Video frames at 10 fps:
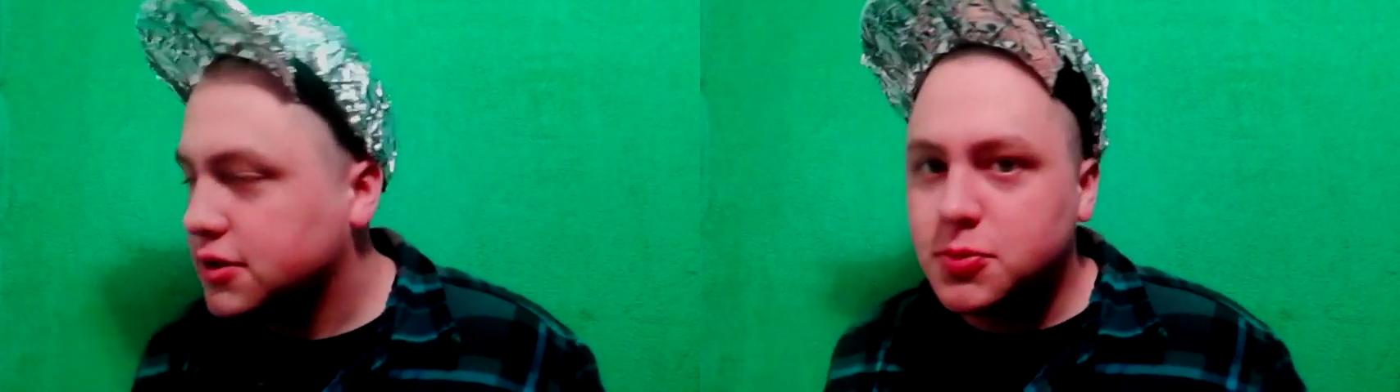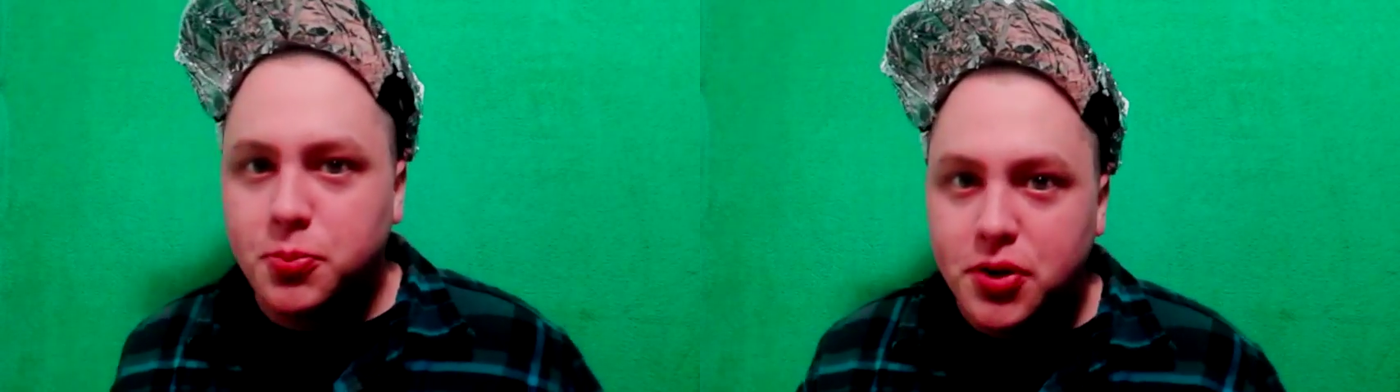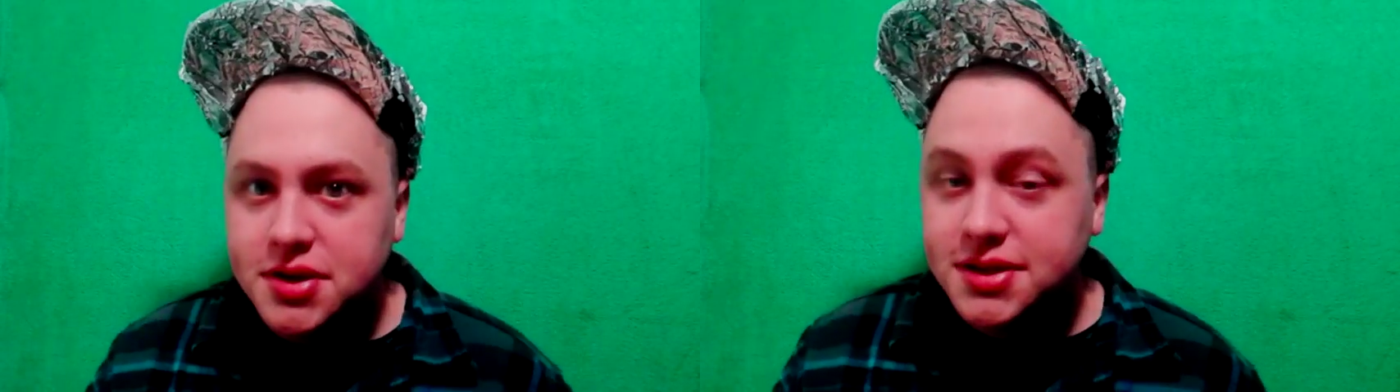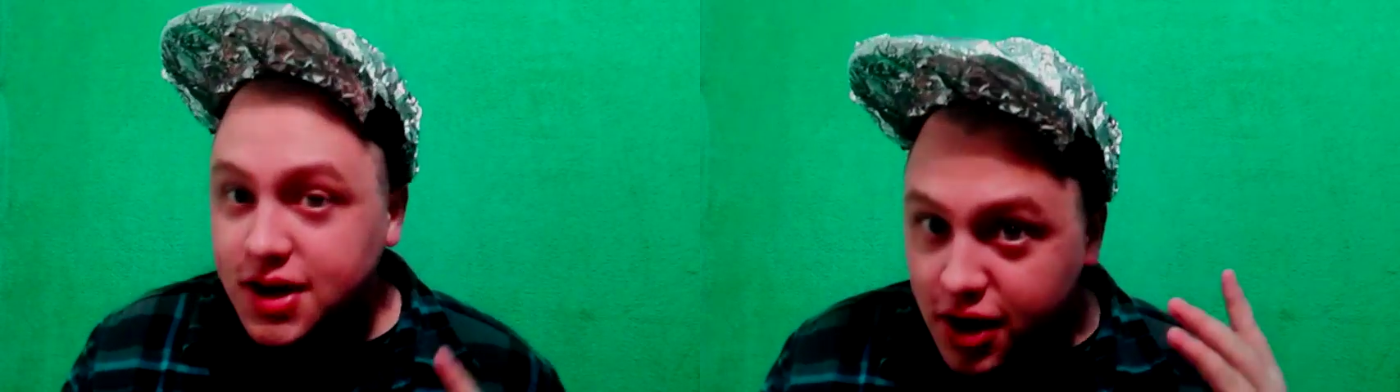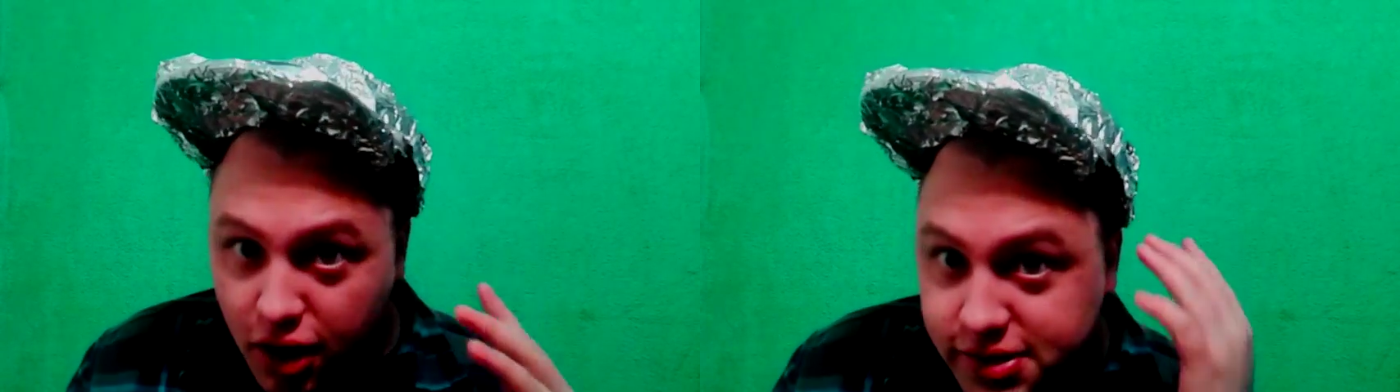to put us
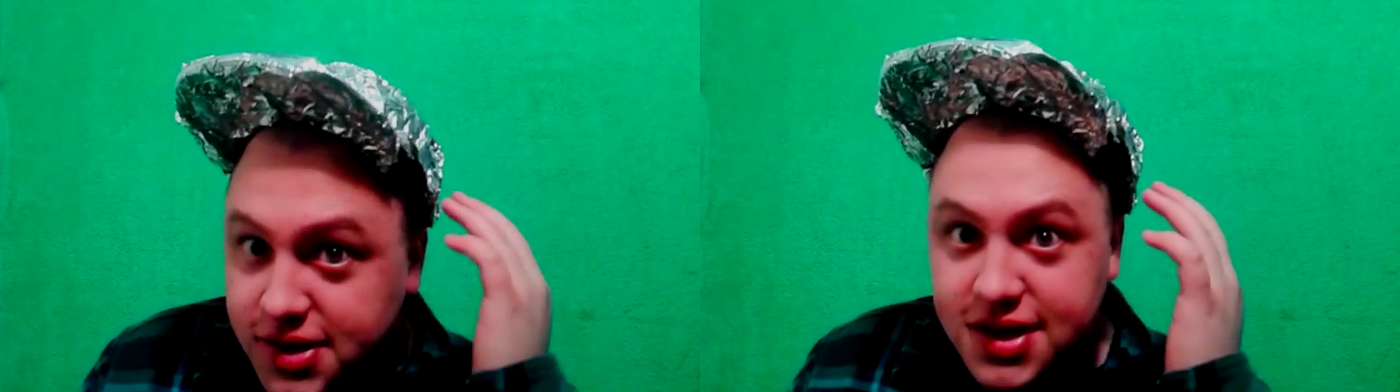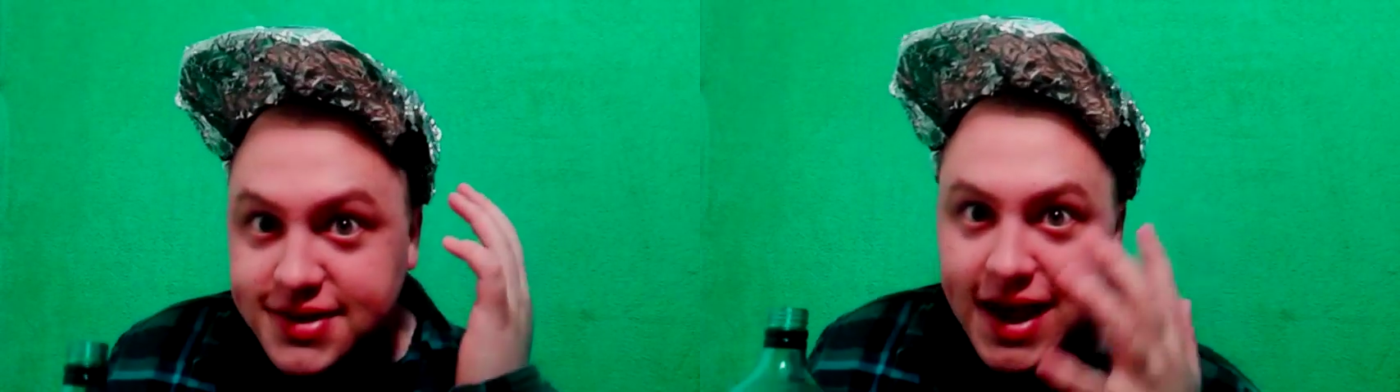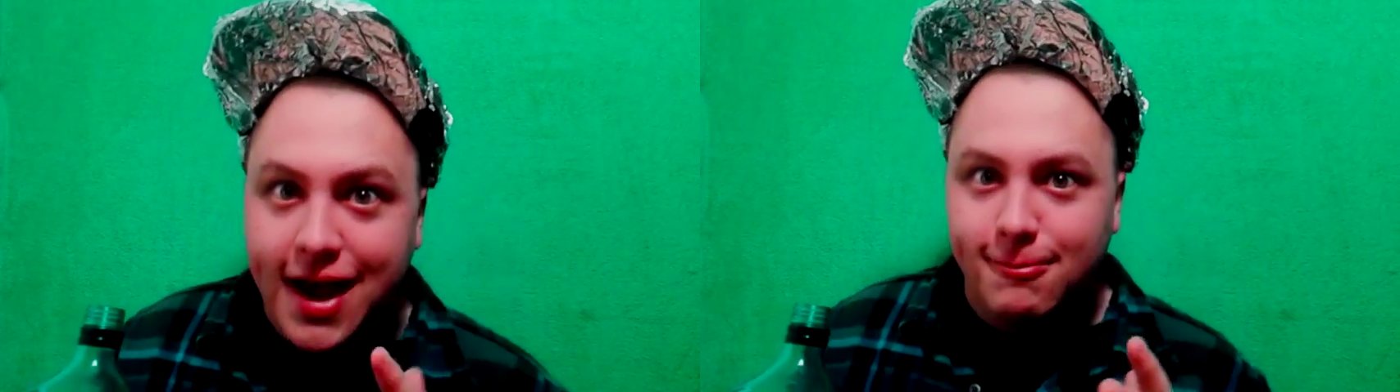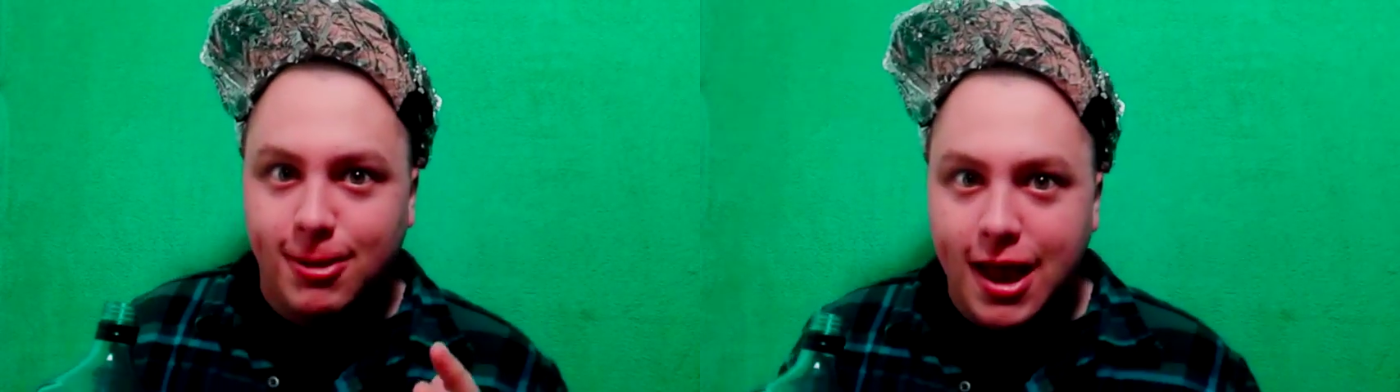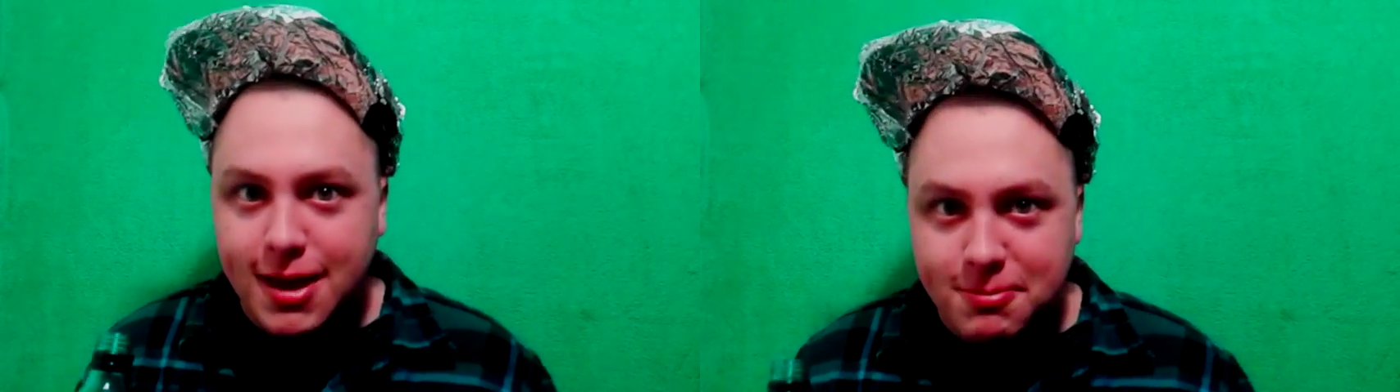in an alternate
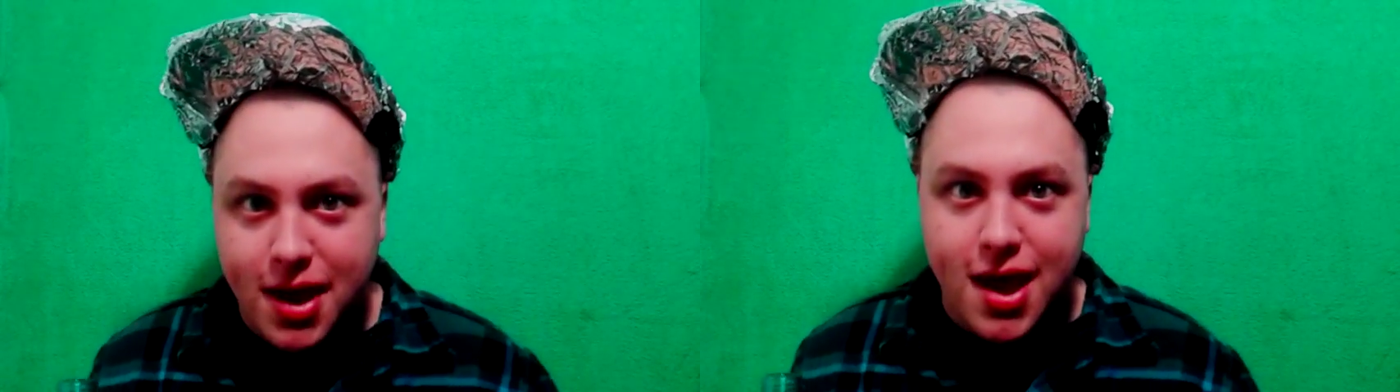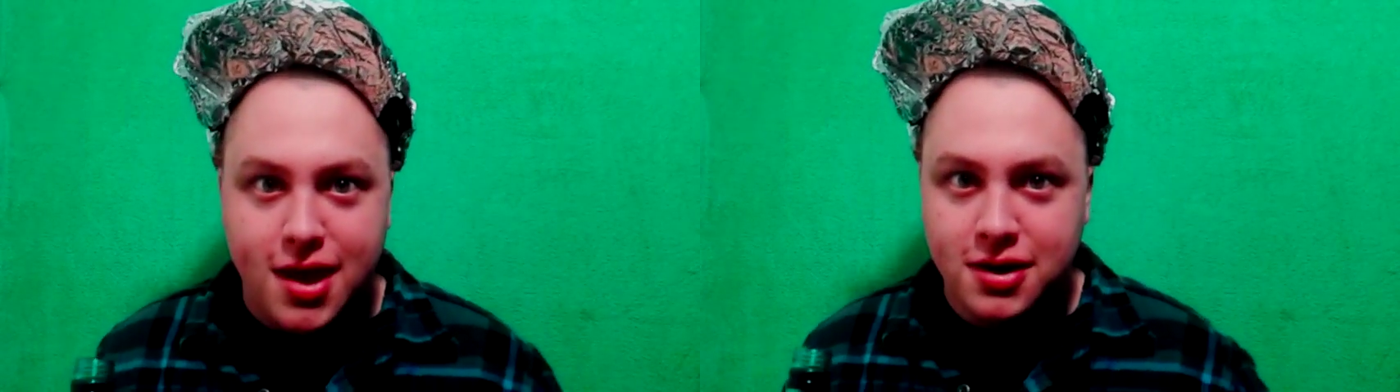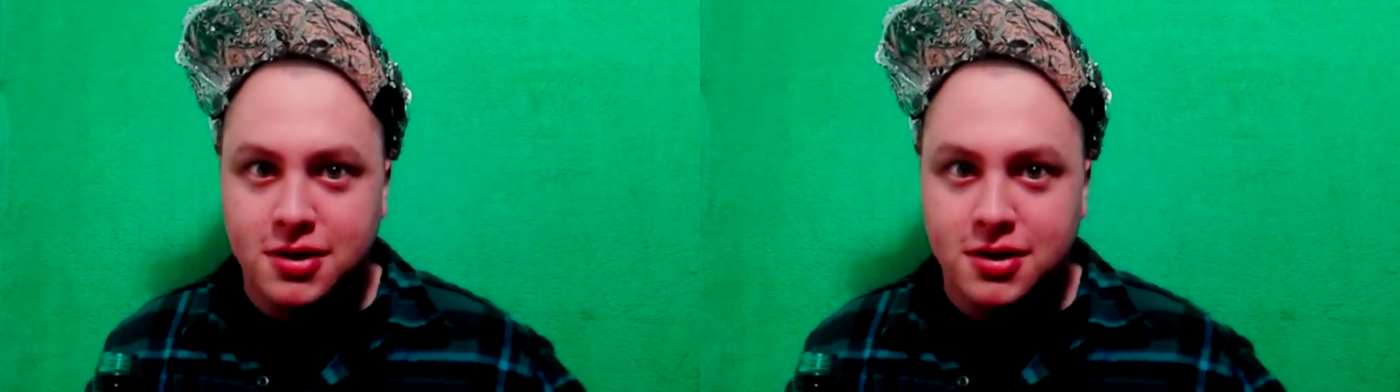timeline, man.